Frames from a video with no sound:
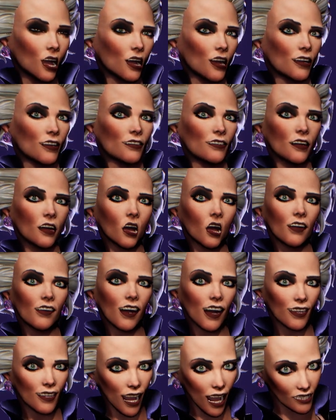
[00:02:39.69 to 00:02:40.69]
Or so
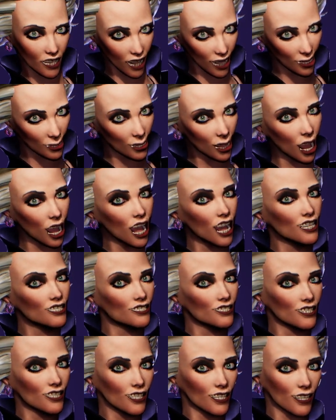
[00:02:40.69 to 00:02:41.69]
the legend
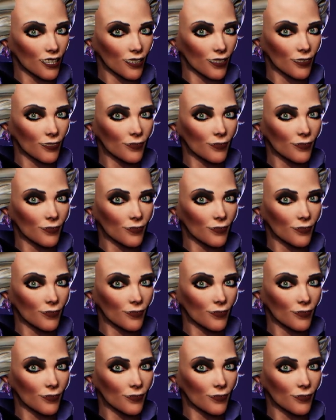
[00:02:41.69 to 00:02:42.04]
goes.